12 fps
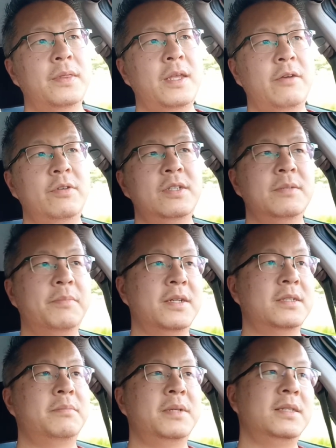there is a
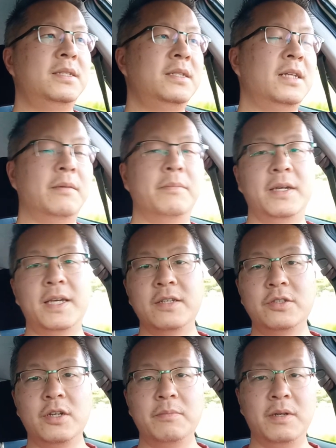possibility that I might
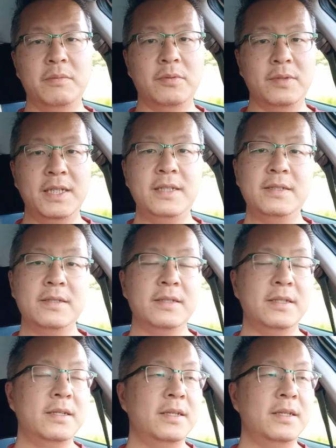get stopped by police.